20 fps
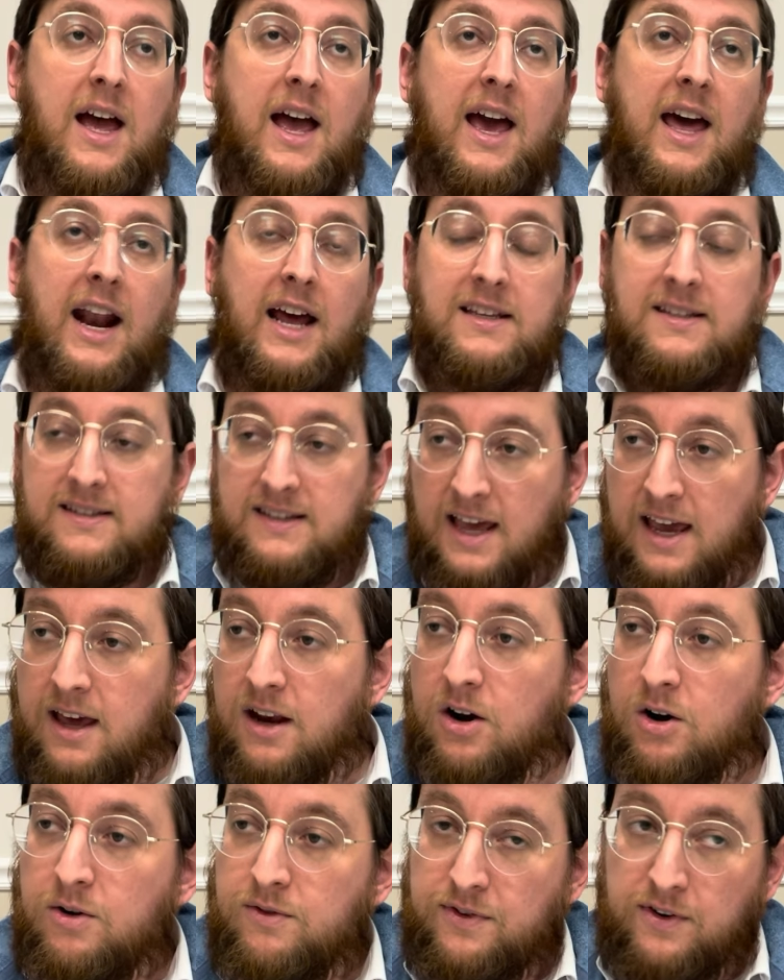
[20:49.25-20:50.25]
And I say it
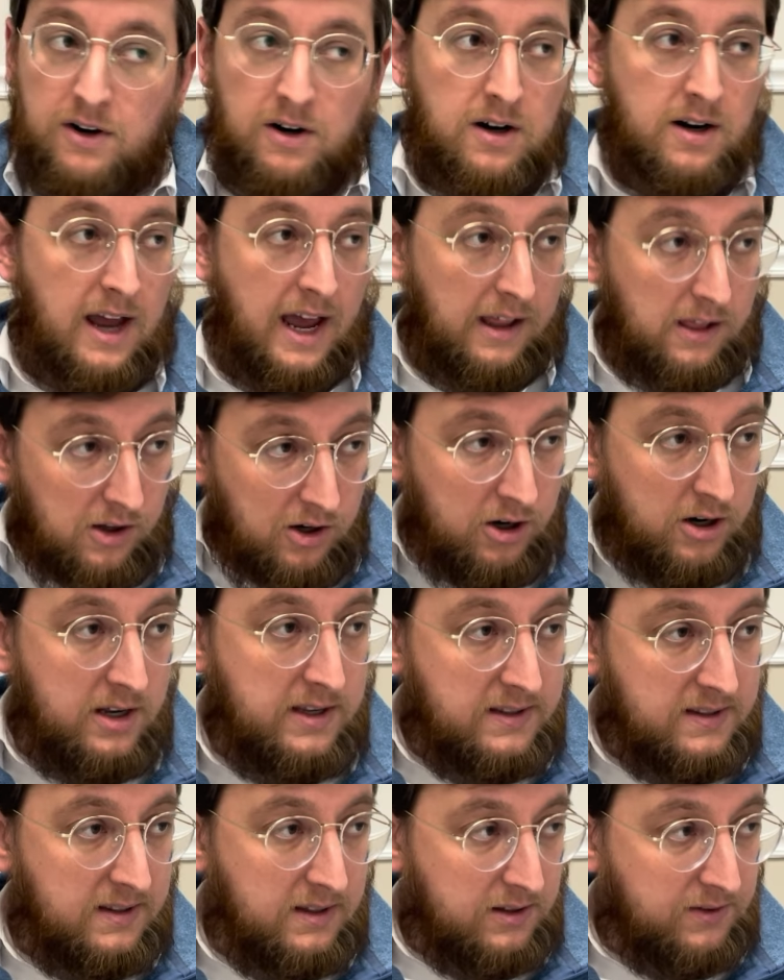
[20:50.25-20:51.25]
over, I learn
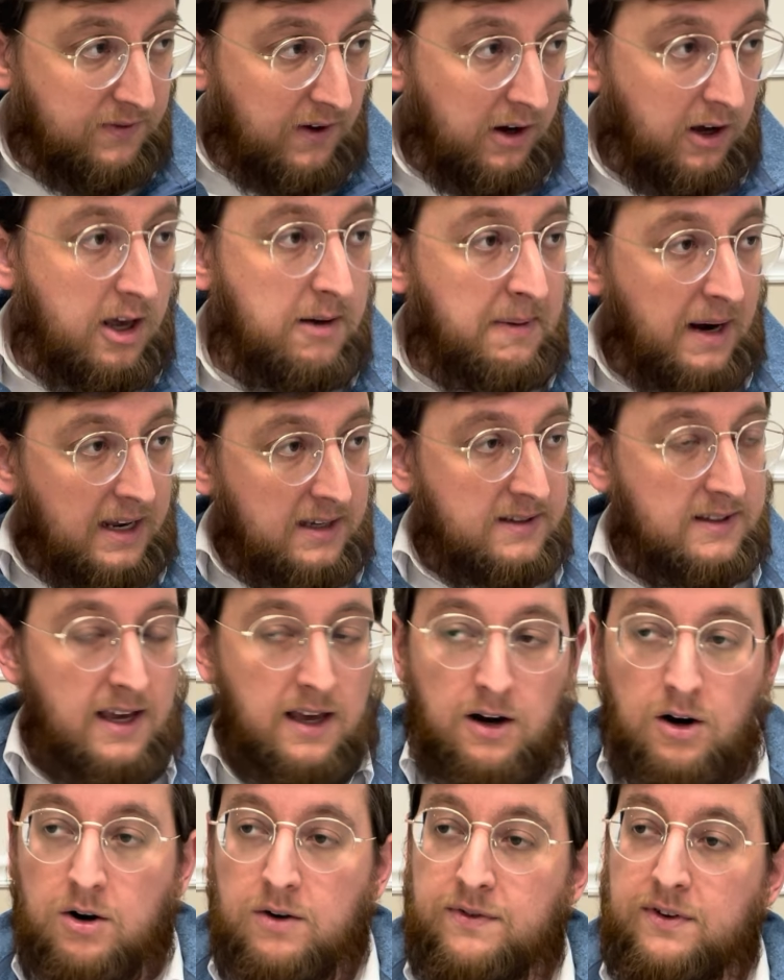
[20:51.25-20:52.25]
his sefarim, and I say
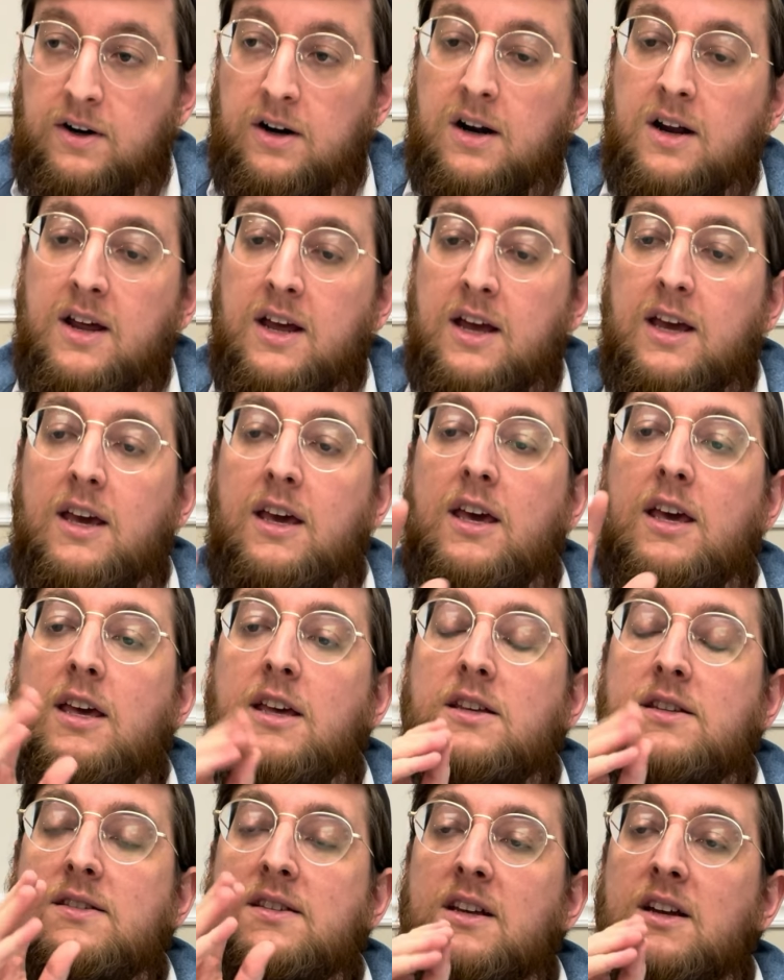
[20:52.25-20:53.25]
it over,
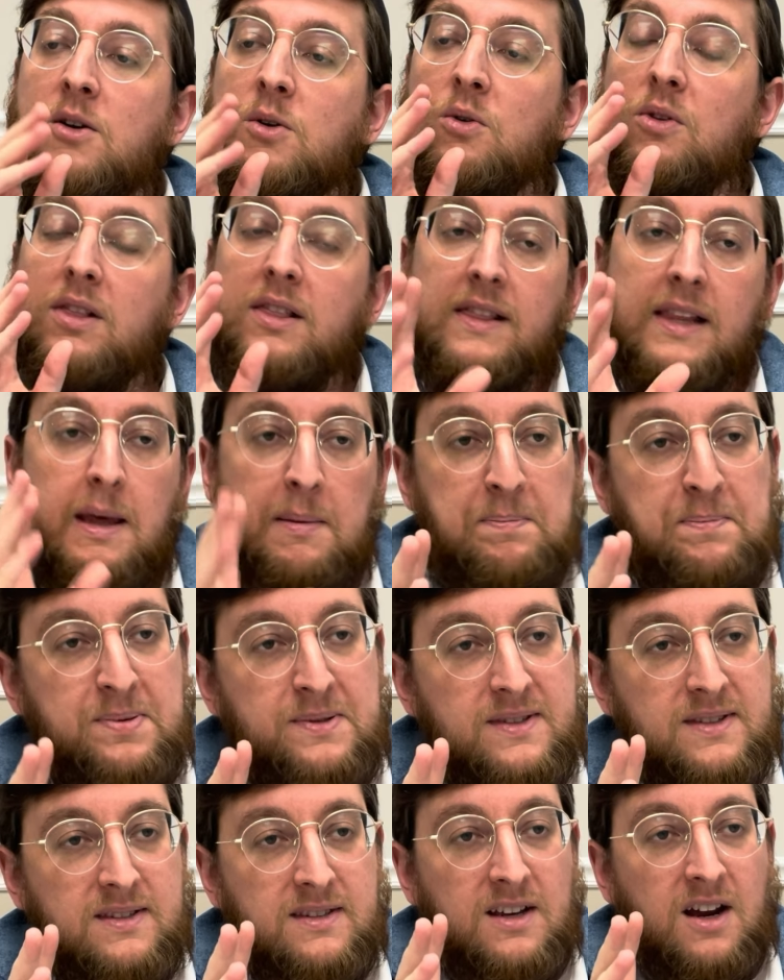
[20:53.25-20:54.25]
his
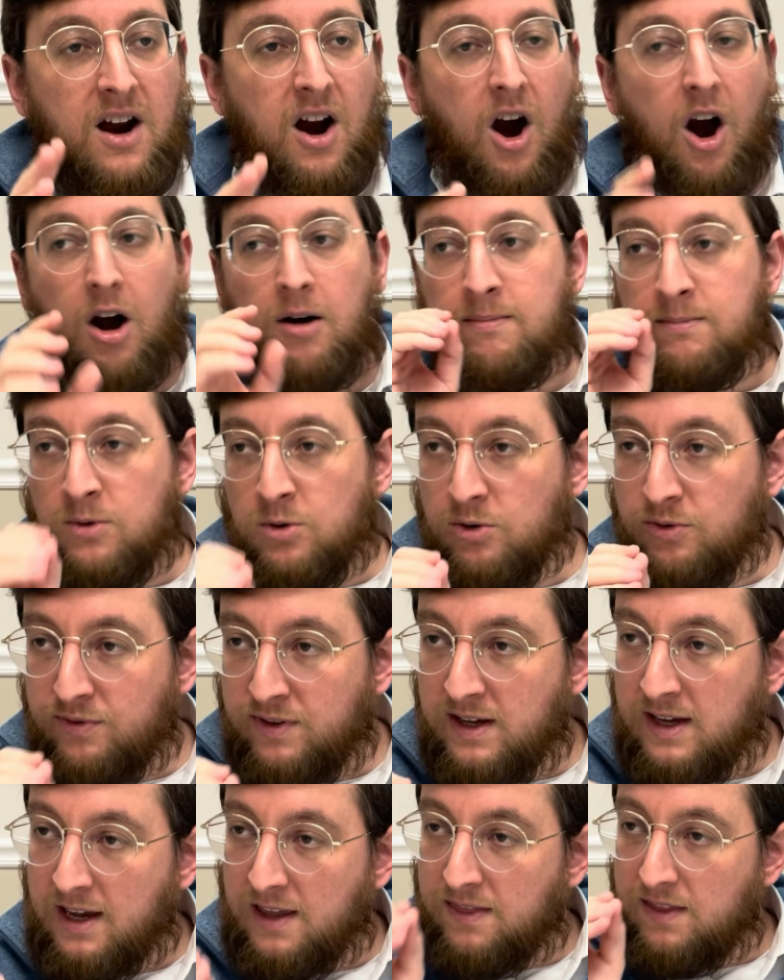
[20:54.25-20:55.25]
lips are
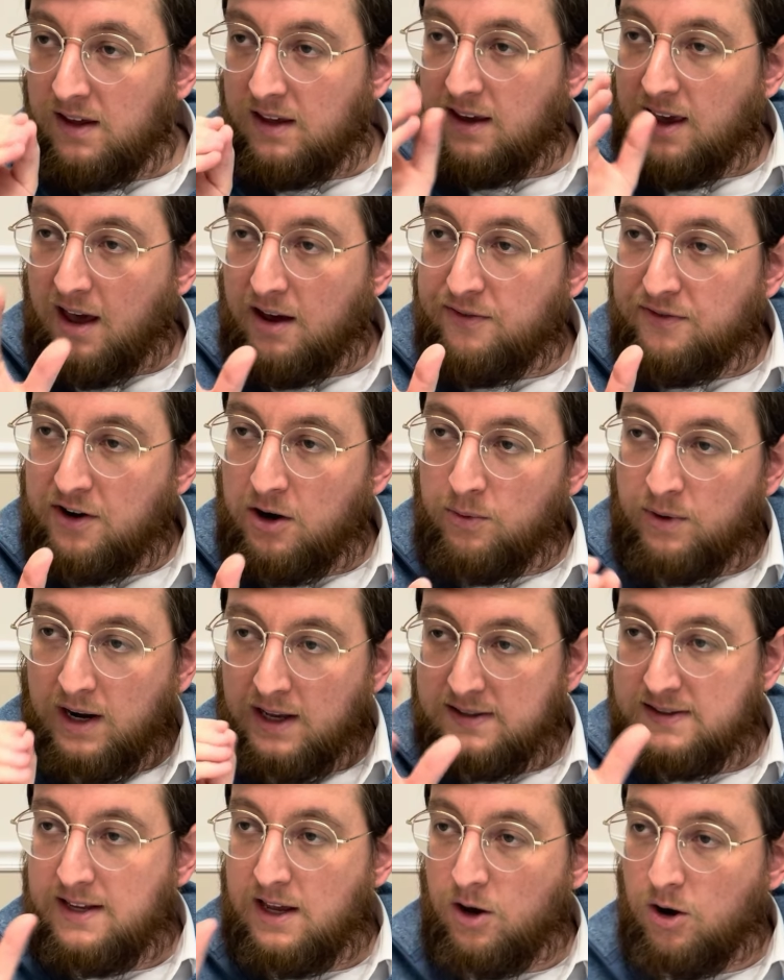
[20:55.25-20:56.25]
moving in the kever when I
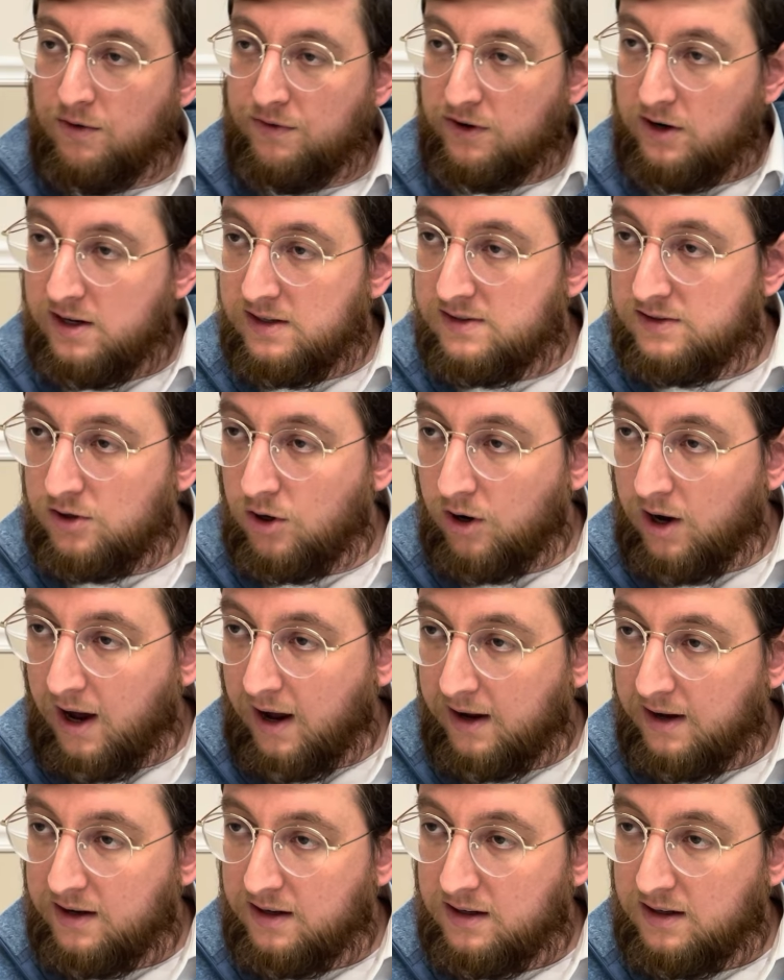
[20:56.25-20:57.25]
say over his
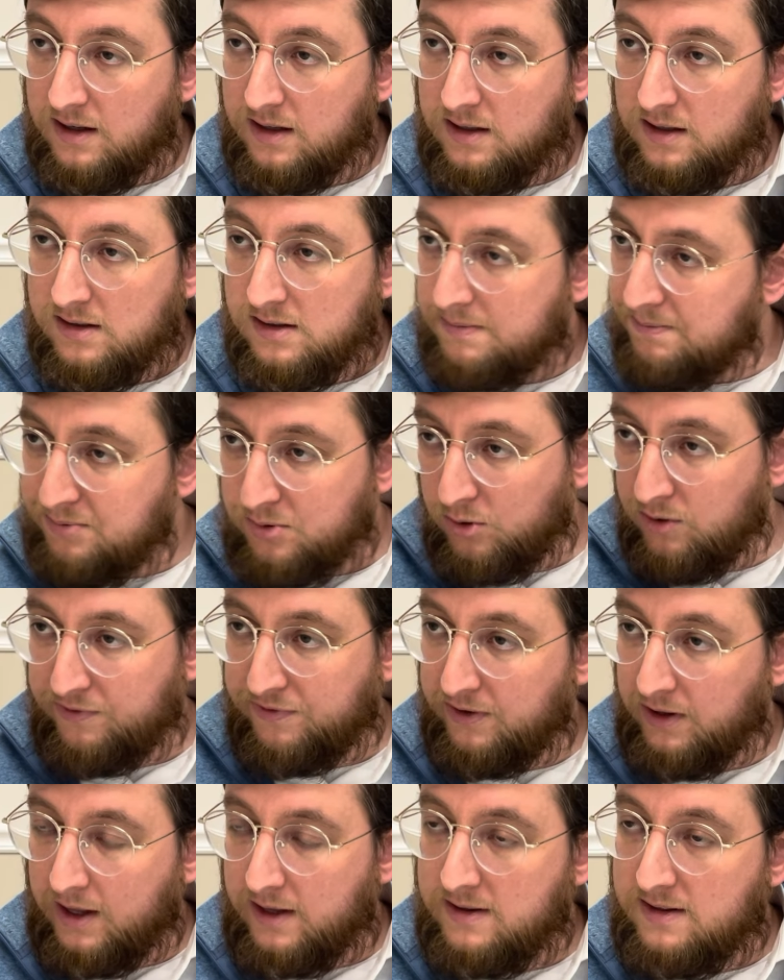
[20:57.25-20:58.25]
Torah. It's a
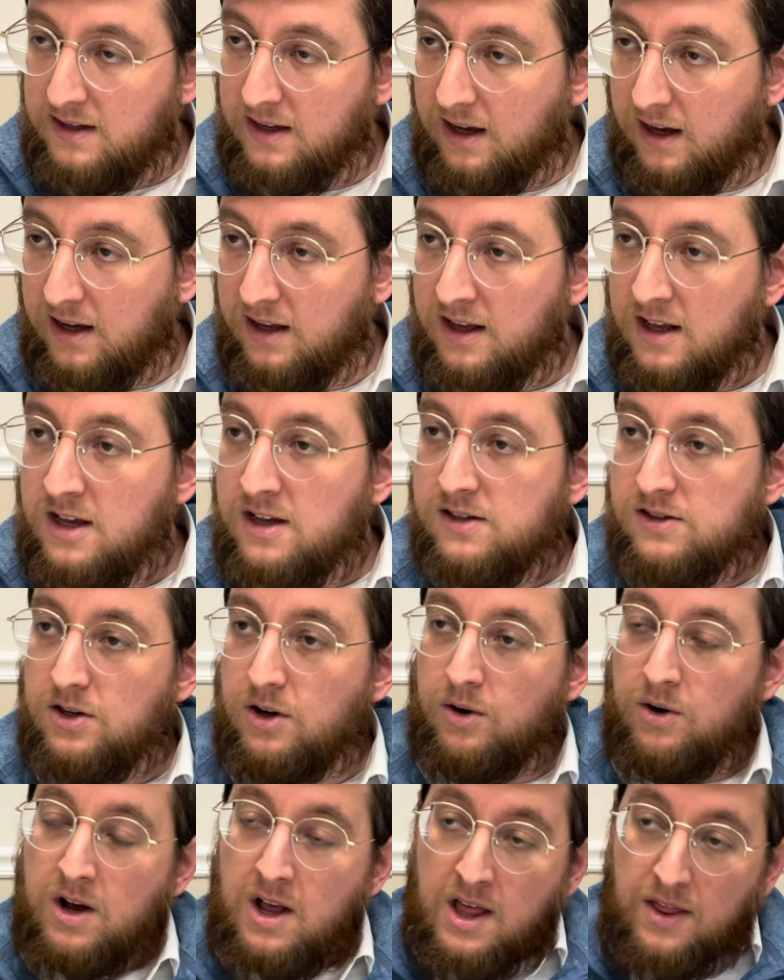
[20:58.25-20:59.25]
beautiful idea.
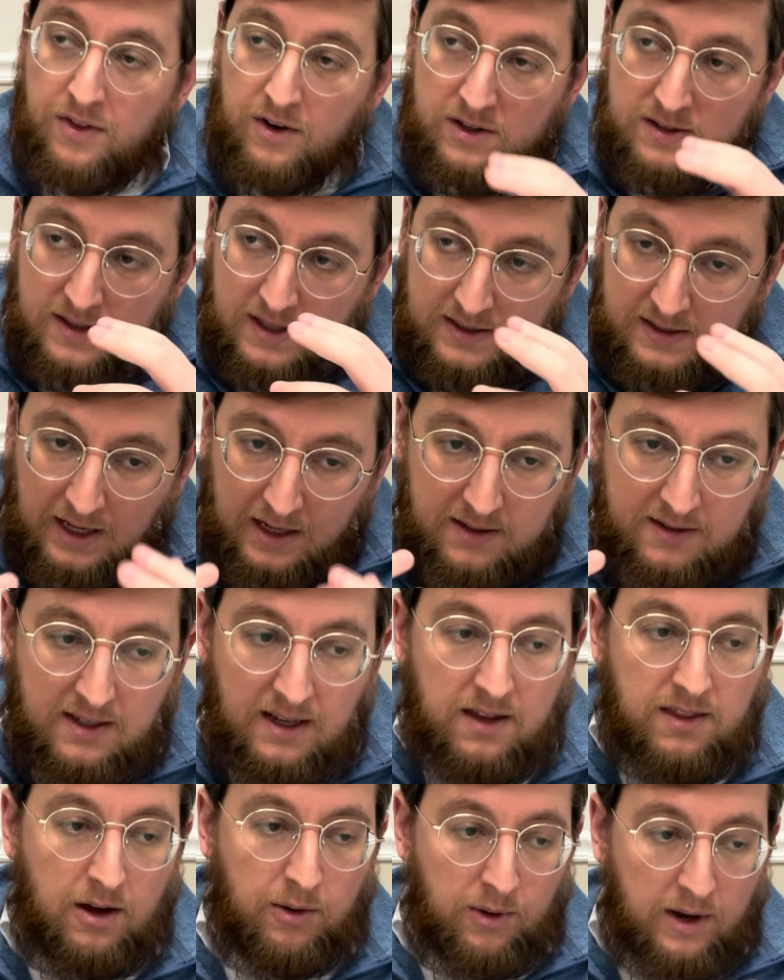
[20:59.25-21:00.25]
So there's this
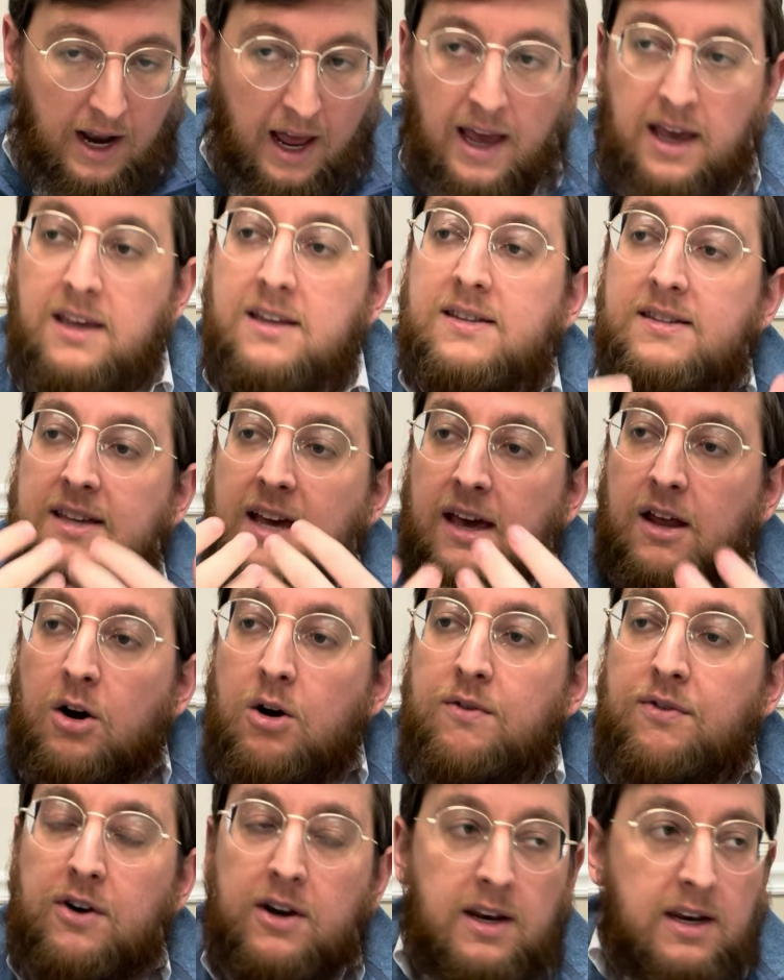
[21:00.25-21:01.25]
idea that when I say it
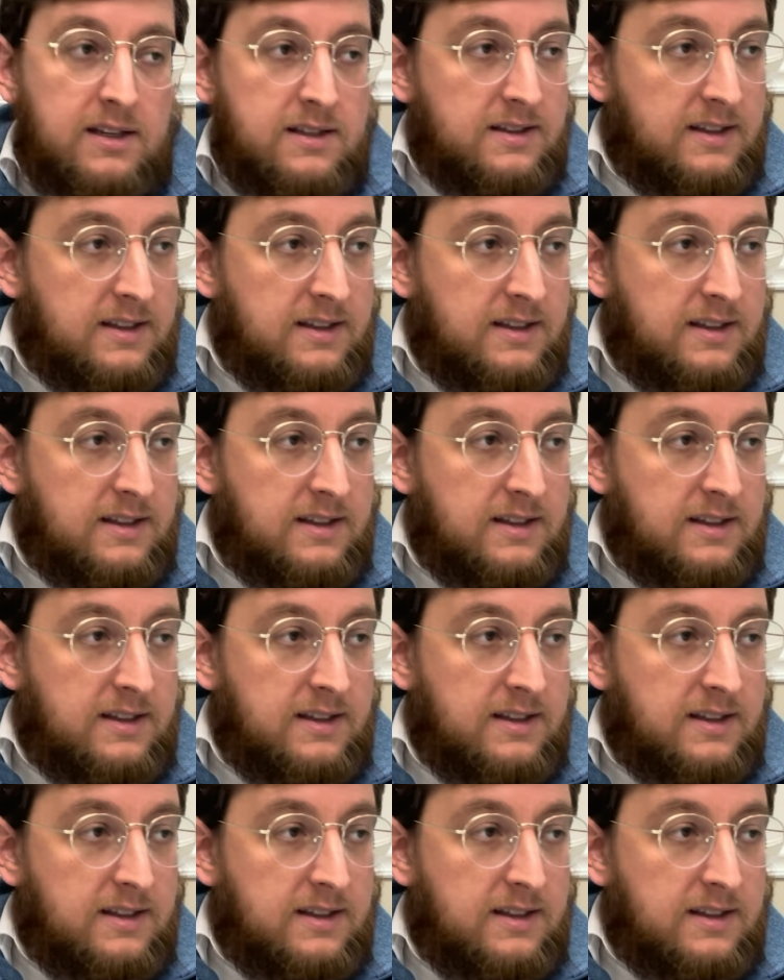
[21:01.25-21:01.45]
over in his